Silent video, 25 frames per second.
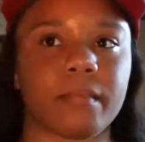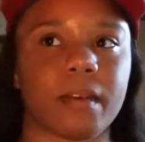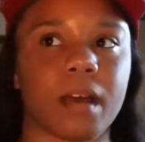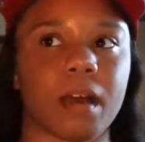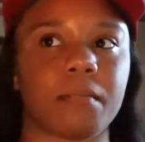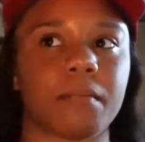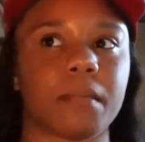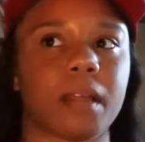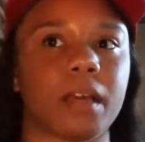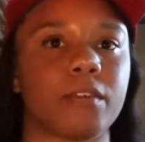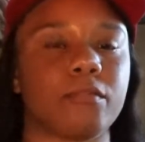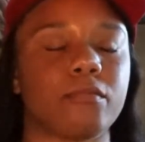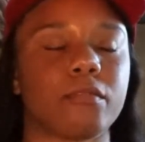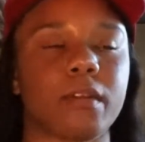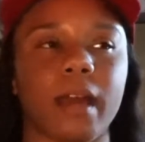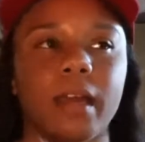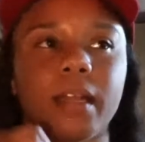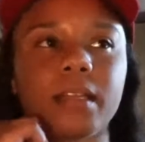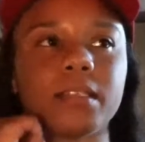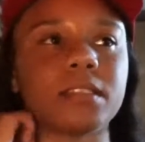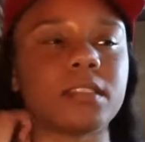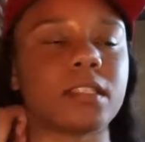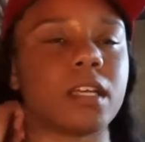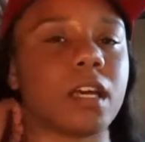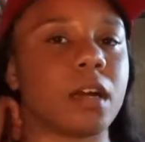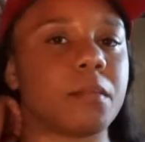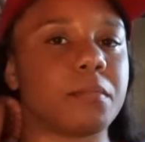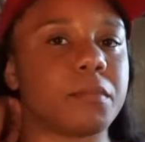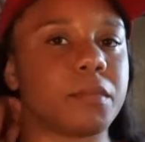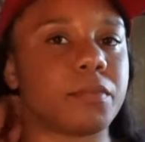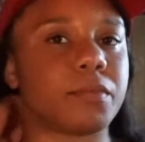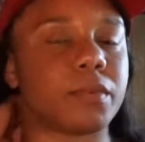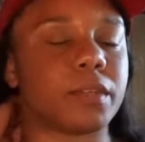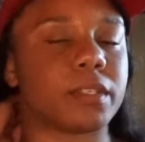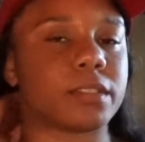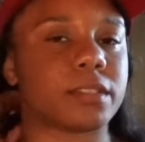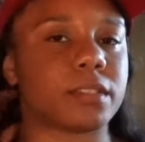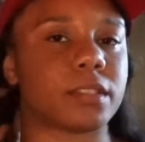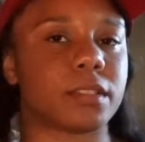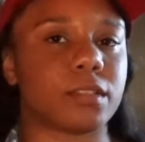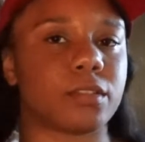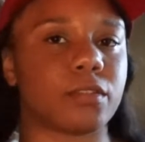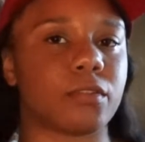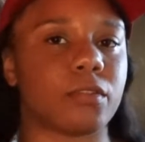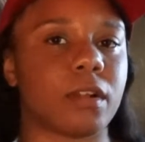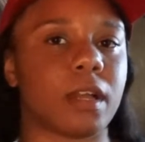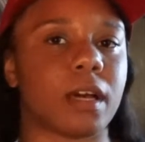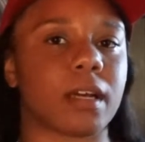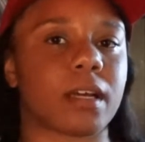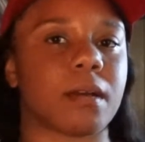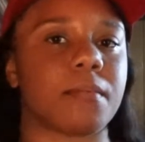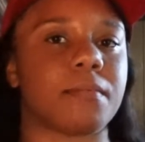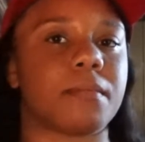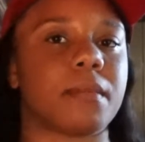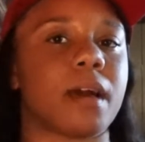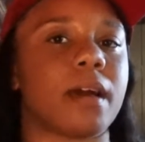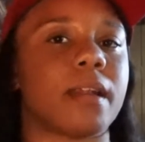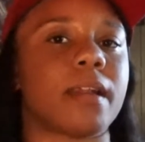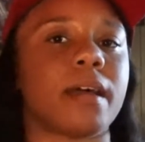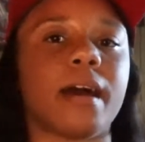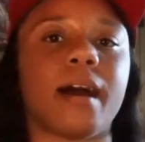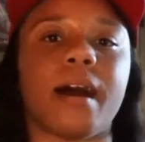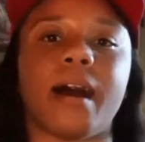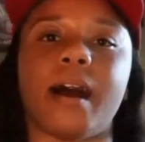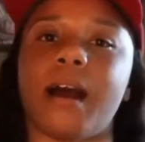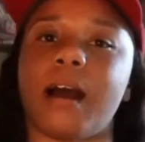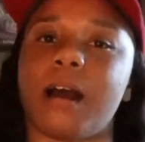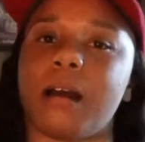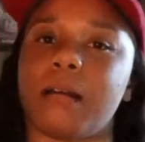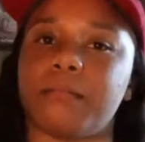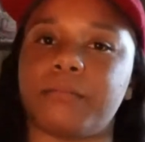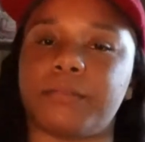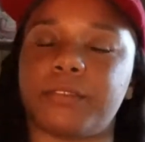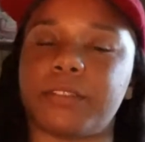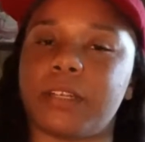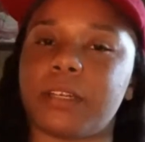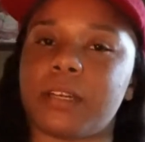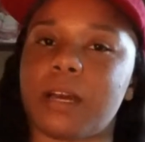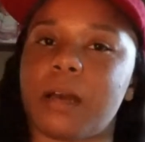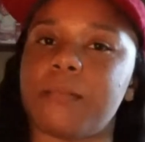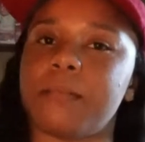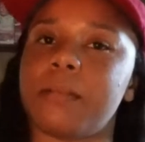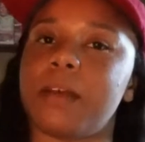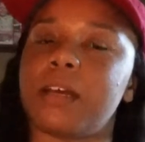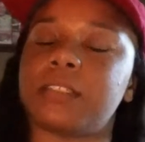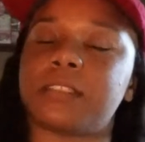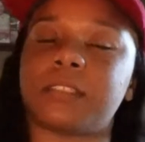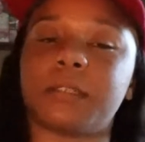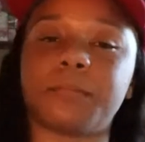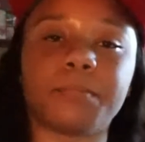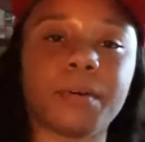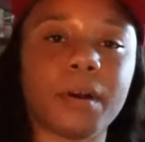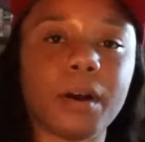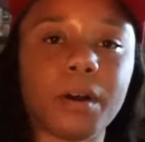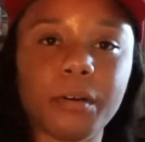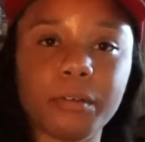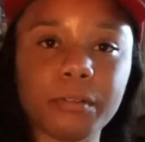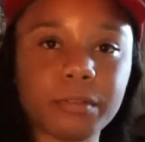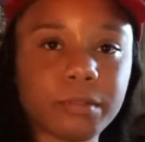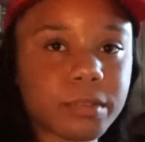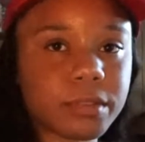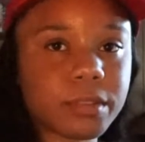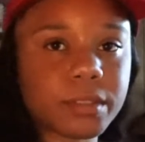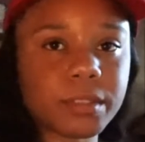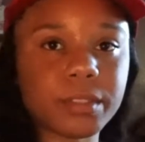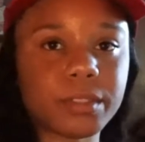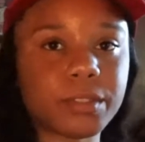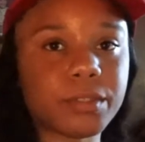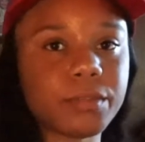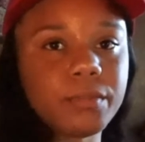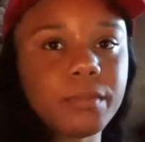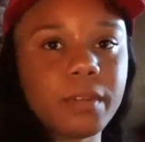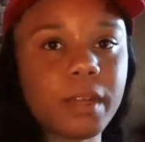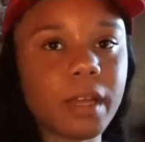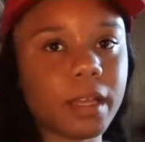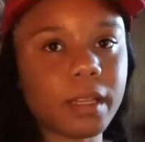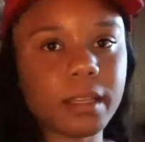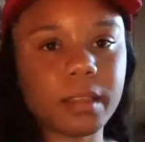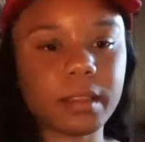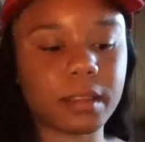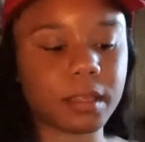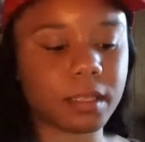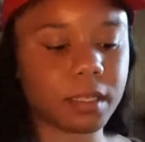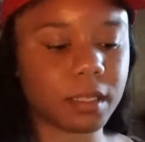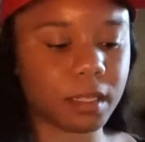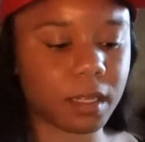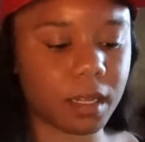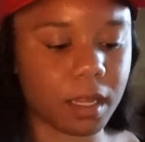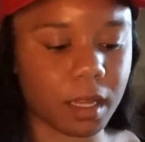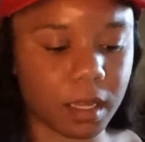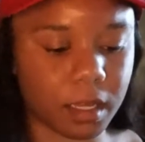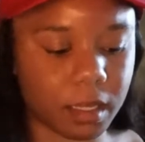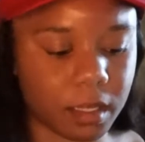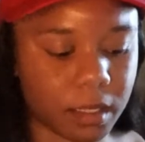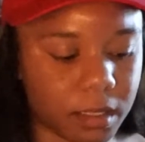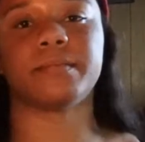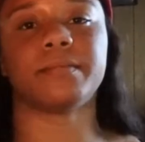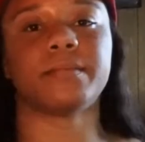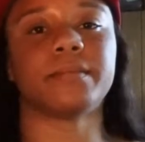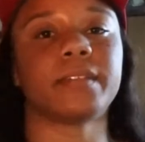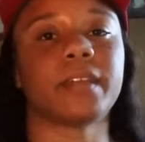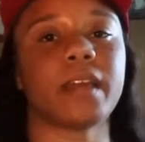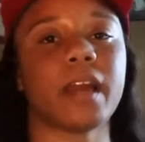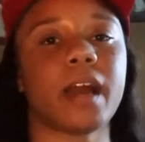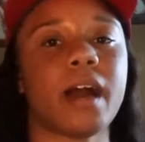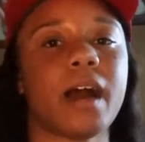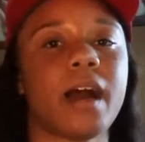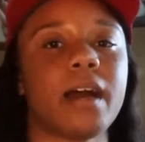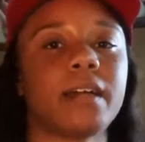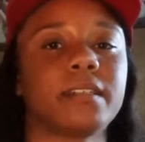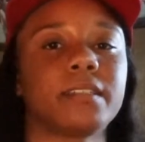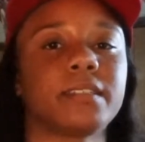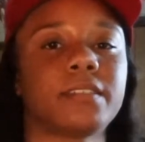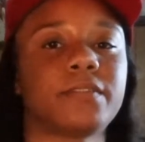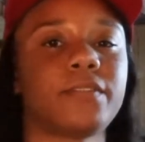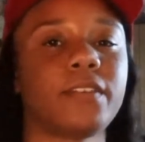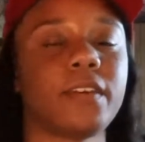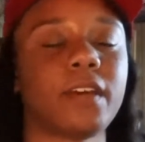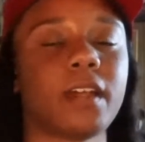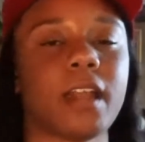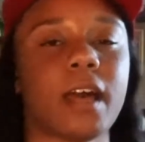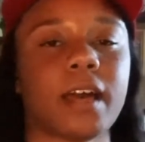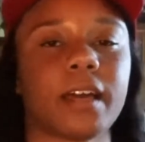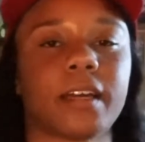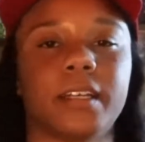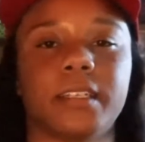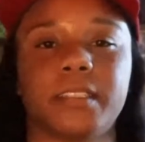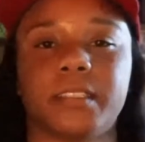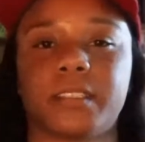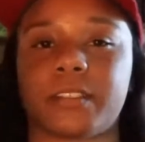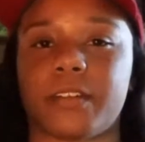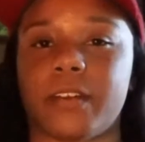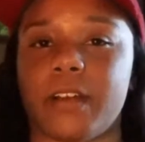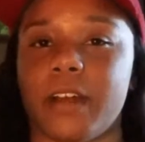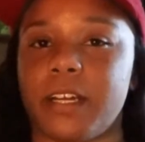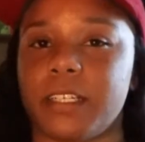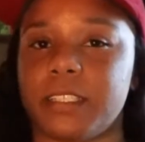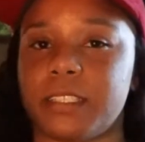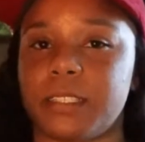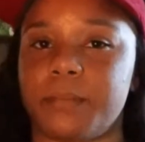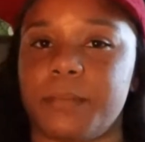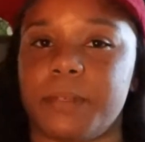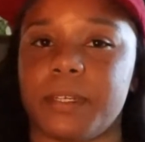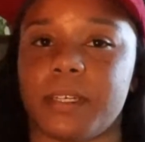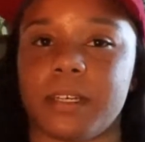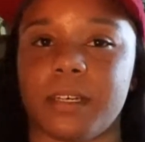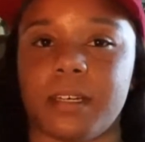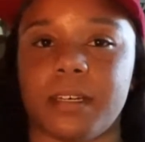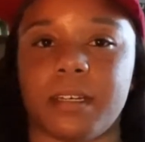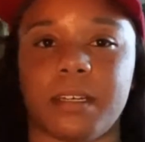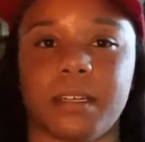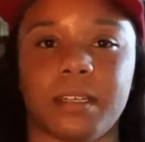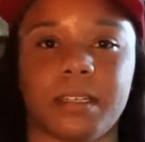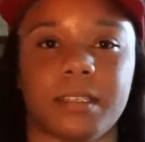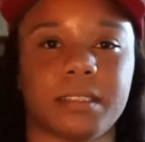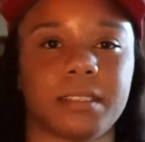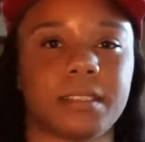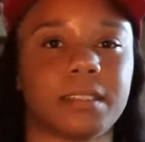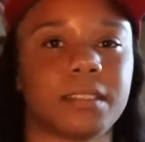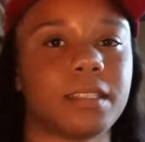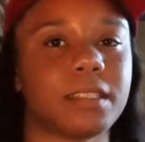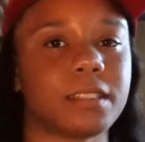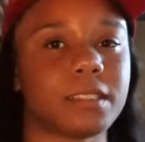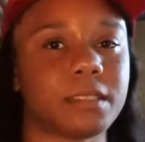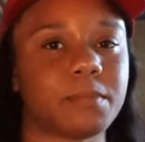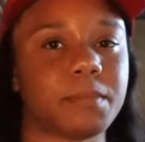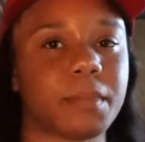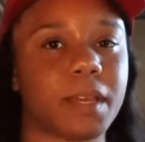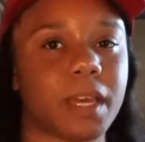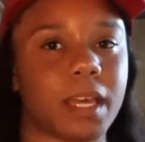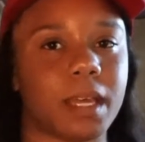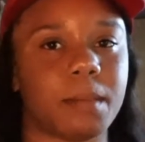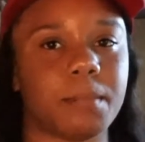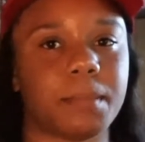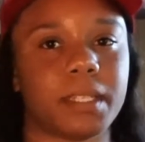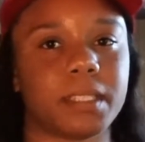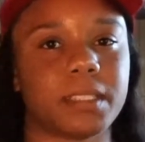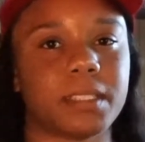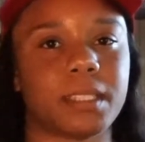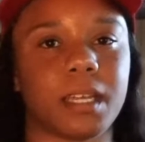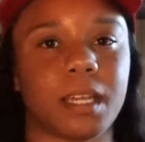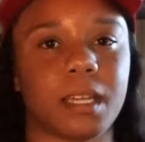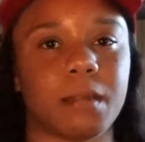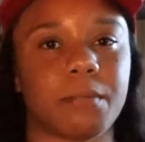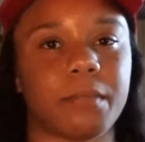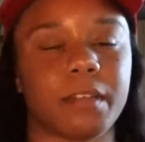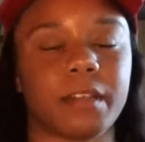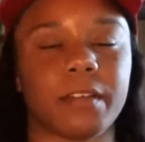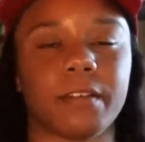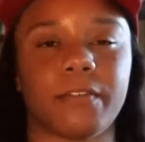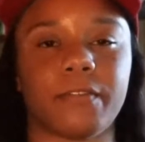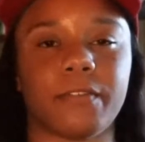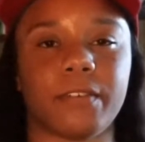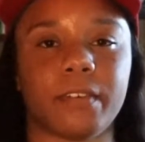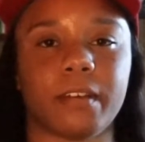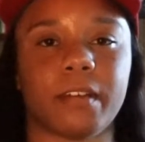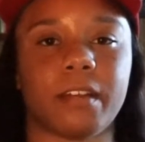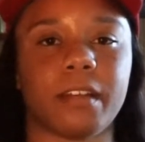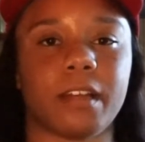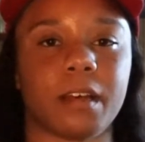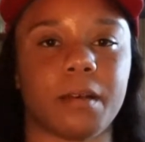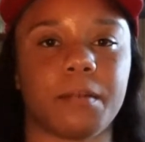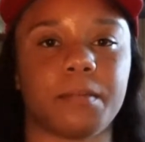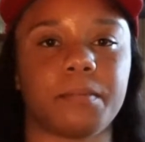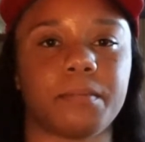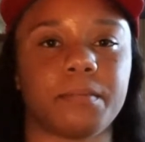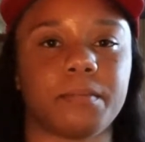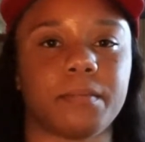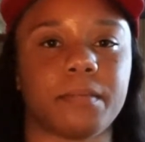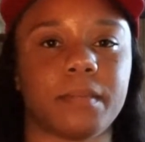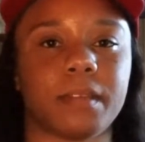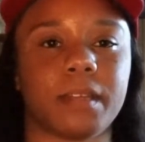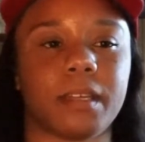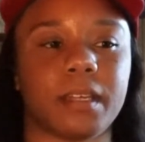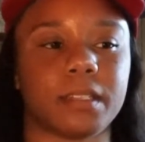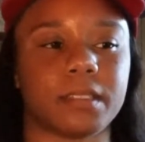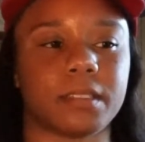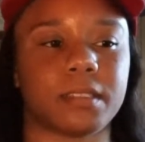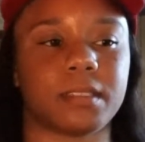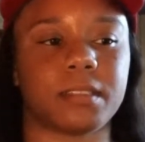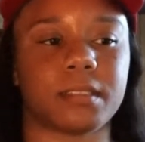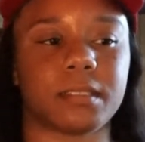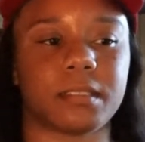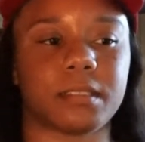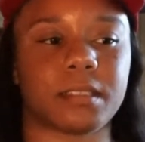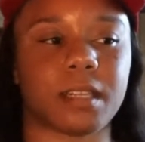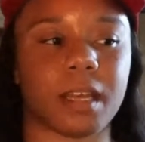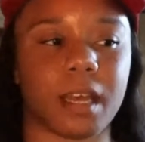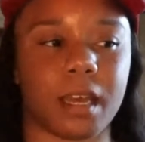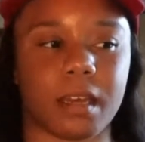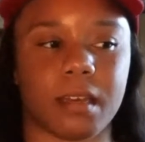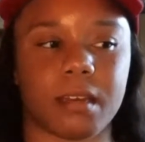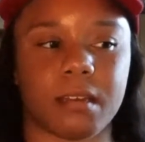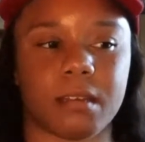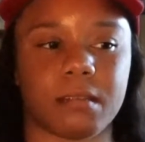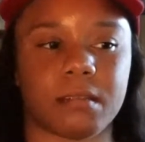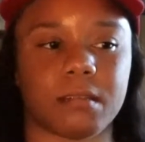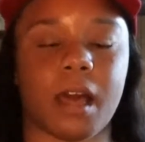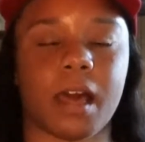I'm like, you can't tell me what to do. Like, I'm not an object. I'm not supposed to do nothing. Like, yeah, I just feel like it's crazy because this man be telling me to fill up his tank.